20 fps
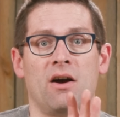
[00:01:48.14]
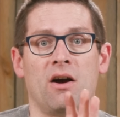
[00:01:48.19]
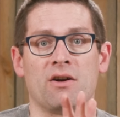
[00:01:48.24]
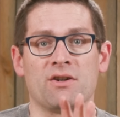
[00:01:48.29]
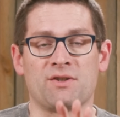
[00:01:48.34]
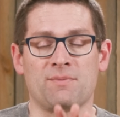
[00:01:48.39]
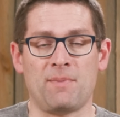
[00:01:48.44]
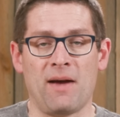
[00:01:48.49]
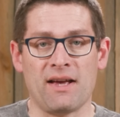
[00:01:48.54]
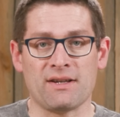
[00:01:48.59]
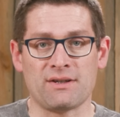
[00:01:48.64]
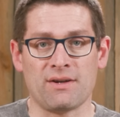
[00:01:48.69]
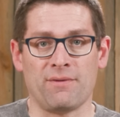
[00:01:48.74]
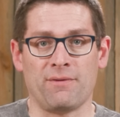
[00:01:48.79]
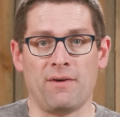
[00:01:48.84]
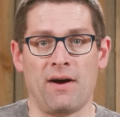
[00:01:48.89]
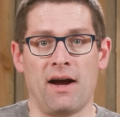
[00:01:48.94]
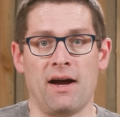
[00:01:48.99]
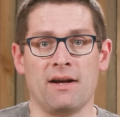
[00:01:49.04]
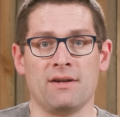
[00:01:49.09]
are
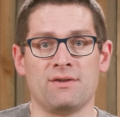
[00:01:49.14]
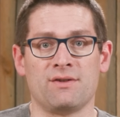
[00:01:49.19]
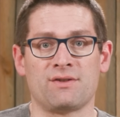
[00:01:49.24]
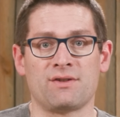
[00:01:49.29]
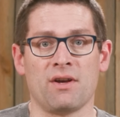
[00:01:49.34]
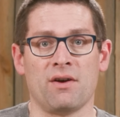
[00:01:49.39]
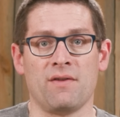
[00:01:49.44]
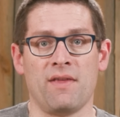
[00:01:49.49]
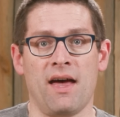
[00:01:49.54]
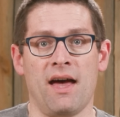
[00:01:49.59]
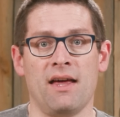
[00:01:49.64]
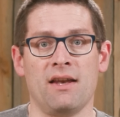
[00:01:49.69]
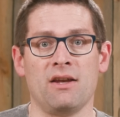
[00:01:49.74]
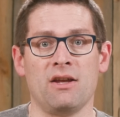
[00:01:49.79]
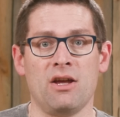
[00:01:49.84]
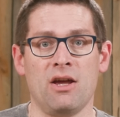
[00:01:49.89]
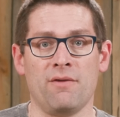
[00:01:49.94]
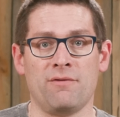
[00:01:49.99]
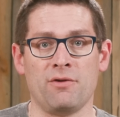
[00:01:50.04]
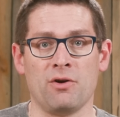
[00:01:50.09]
specified so that
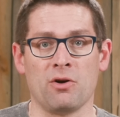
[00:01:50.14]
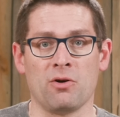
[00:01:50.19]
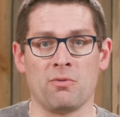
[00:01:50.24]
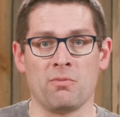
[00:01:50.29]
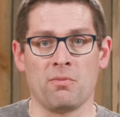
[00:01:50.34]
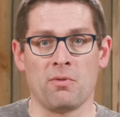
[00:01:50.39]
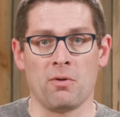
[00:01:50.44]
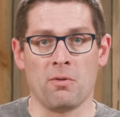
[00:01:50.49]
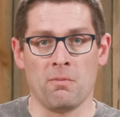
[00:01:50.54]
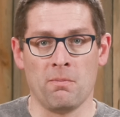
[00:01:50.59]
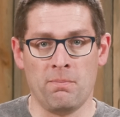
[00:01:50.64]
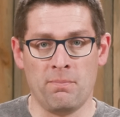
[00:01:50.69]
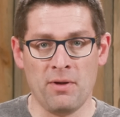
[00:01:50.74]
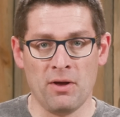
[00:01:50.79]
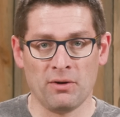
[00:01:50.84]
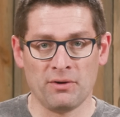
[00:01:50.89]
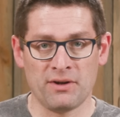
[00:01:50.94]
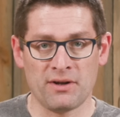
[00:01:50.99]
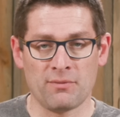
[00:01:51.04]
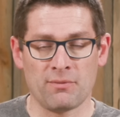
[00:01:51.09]
if you're
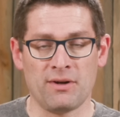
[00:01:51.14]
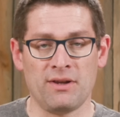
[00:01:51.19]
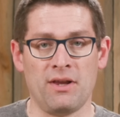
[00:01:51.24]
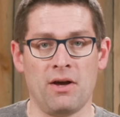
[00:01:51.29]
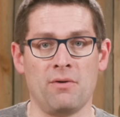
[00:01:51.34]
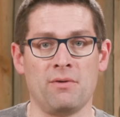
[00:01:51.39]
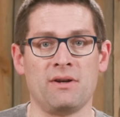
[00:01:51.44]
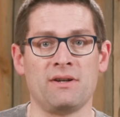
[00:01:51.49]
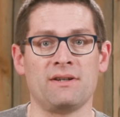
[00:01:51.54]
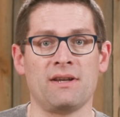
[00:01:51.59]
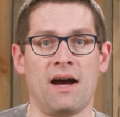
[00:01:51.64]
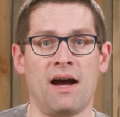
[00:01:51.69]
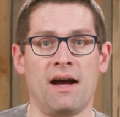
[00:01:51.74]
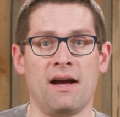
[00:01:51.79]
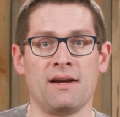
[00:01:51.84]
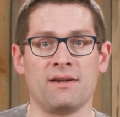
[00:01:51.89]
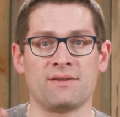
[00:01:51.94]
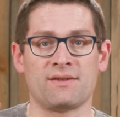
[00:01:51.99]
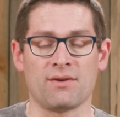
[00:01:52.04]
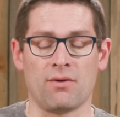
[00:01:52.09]
building reloading
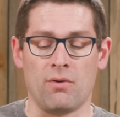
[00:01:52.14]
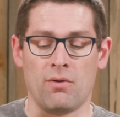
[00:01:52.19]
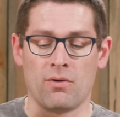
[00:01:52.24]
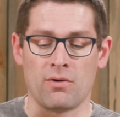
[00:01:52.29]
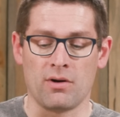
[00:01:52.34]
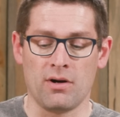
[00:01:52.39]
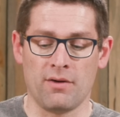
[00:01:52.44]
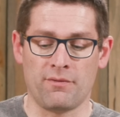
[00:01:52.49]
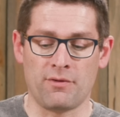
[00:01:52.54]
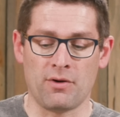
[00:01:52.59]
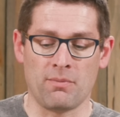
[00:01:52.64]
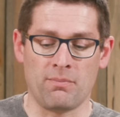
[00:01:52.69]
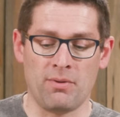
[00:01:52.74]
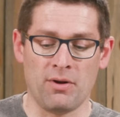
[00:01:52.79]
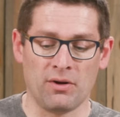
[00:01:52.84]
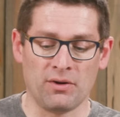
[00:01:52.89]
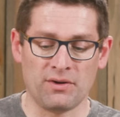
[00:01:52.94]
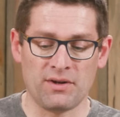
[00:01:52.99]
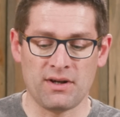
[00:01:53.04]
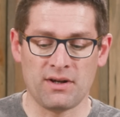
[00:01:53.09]
dies or if you're
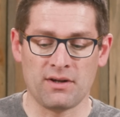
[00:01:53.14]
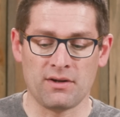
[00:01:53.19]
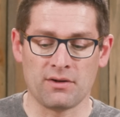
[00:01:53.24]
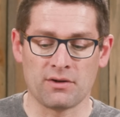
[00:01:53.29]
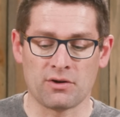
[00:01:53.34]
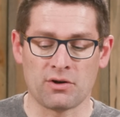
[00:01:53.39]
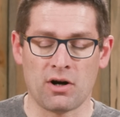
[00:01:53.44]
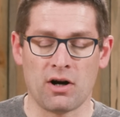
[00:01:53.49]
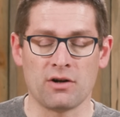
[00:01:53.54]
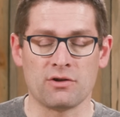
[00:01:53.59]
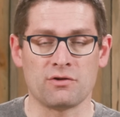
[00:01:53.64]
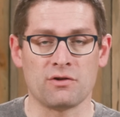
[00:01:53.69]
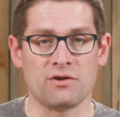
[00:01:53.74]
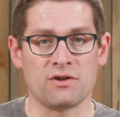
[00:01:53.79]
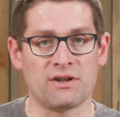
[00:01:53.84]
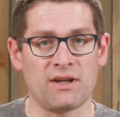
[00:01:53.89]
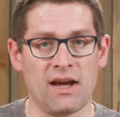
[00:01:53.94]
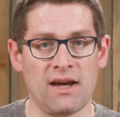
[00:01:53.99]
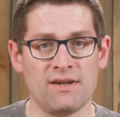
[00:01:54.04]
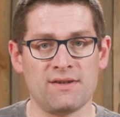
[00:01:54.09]
building
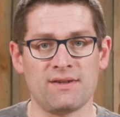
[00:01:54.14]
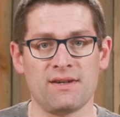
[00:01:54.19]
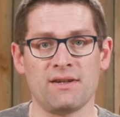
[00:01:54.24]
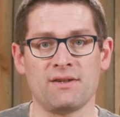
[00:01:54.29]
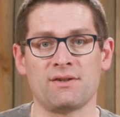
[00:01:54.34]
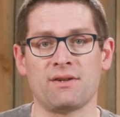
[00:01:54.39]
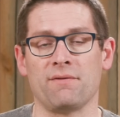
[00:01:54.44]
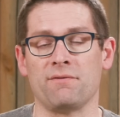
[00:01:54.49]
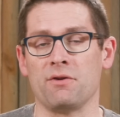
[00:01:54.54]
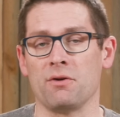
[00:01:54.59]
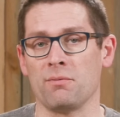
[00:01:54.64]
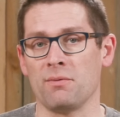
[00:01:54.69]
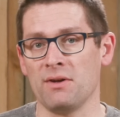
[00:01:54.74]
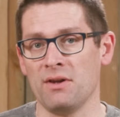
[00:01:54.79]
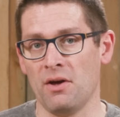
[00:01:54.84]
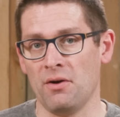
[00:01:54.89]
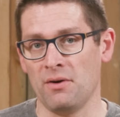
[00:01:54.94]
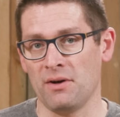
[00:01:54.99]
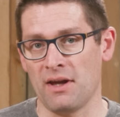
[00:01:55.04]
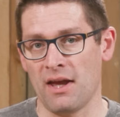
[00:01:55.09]
cartridge casings, if you're
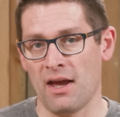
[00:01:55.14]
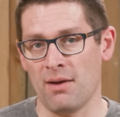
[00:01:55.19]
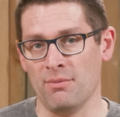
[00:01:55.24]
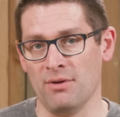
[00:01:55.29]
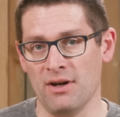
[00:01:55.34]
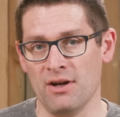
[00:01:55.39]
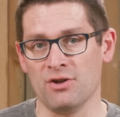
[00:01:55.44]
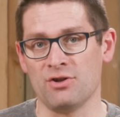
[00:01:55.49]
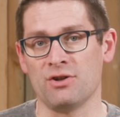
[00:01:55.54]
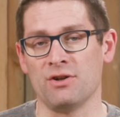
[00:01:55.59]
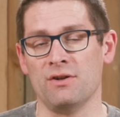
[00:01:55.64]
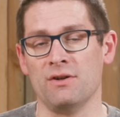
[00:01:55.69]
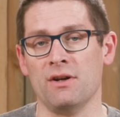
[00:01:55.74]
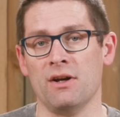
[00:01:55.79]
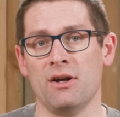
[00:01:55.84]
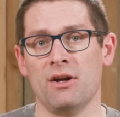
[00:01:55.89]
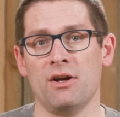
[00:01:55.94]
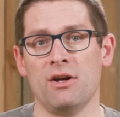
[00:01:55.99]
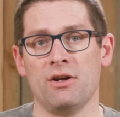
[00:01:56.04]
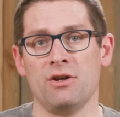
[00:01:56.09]
reloading ammunition,
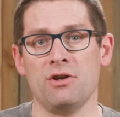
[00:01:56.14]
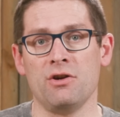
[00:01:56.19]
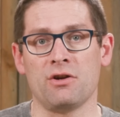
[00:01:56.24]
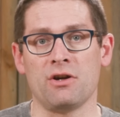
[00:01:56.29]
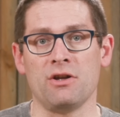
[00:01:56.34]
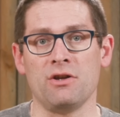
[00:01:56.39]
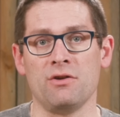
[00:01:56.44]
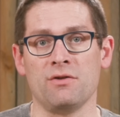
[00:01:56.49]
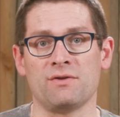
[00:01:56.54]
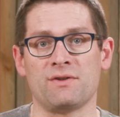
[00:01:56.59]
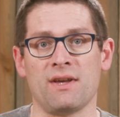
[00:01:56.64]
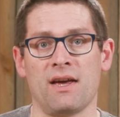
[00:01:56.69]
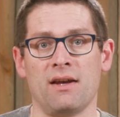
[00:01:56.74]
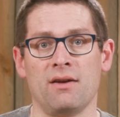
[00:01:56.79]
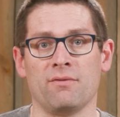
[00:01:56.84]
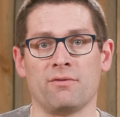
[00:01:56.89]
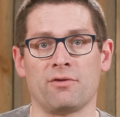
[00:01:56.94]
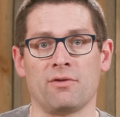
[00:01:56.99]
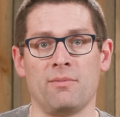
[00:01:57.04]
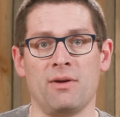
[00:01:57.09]
you can use that
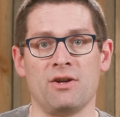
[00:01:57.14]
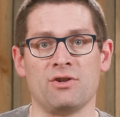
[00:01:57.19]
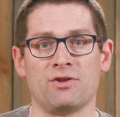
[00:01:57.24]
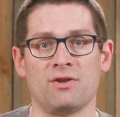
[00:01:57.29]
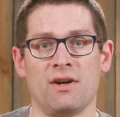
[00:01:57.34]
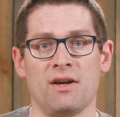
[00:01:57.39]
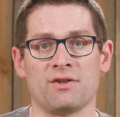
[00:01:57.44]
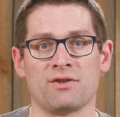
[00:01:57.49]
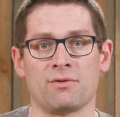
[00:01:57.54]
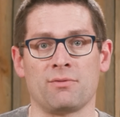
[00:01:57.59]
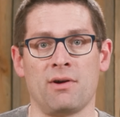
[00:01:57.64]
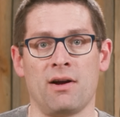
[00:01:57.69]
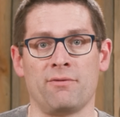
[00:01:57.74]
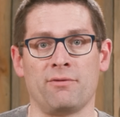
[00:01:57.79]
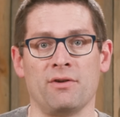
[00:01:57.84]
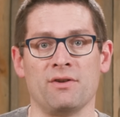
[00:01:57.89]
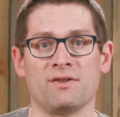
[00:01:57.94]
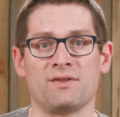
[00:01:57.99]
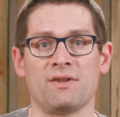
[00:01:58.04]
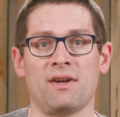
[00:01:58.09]
information as a
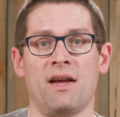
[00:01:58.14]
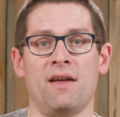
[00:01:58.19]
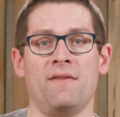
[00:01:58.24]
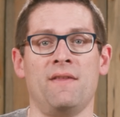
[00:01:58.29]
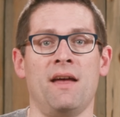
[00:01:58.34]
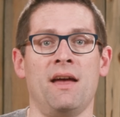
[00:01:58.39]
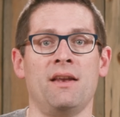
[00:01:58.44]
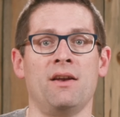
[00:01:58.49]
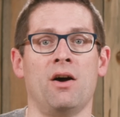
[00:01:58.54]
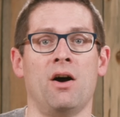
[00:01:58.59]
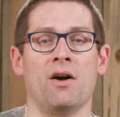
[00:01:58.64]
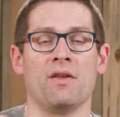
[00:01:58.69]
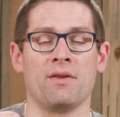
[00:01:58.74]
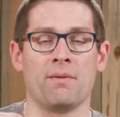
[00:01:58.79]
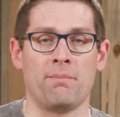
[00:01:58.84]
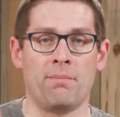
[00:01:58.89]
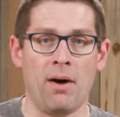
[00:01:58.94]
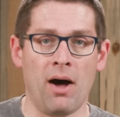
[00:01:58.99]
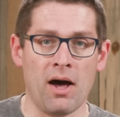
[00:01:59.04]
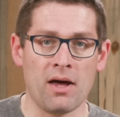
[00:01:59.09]
reference. And then on
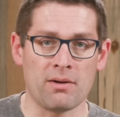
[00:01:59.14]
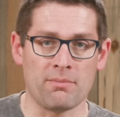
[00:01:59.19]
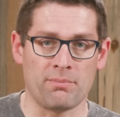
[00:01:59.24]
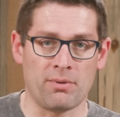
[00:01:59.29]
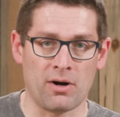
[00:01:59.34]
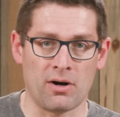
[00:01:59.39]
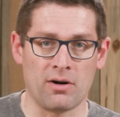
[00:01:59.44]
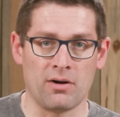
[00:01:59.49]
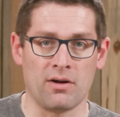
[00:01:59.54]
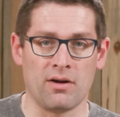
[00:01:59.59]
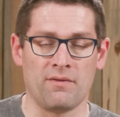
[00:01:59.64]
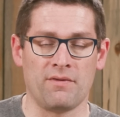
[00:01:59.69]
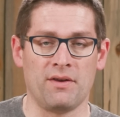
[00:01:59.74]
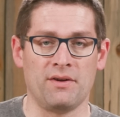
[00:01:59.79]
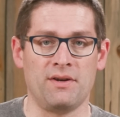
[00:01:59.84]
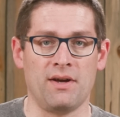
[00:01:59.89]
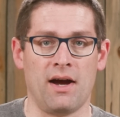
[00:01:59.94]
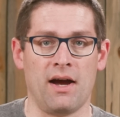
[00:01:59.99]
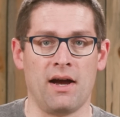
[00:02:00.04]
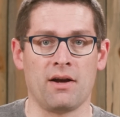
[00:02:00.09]
the bottom part of
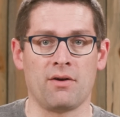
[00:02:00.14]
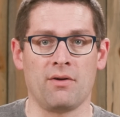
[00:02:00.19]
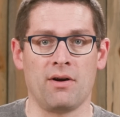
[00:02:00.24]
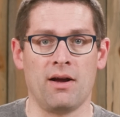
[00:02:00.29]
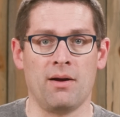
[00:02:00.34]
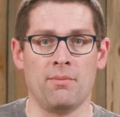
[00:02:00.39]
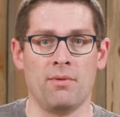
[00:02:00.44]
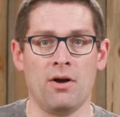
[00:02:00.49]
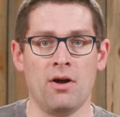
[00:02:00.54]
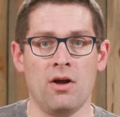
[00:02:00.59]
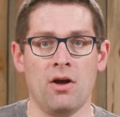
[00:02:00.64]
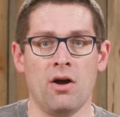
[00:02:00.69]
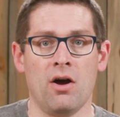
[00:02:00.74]
the diagram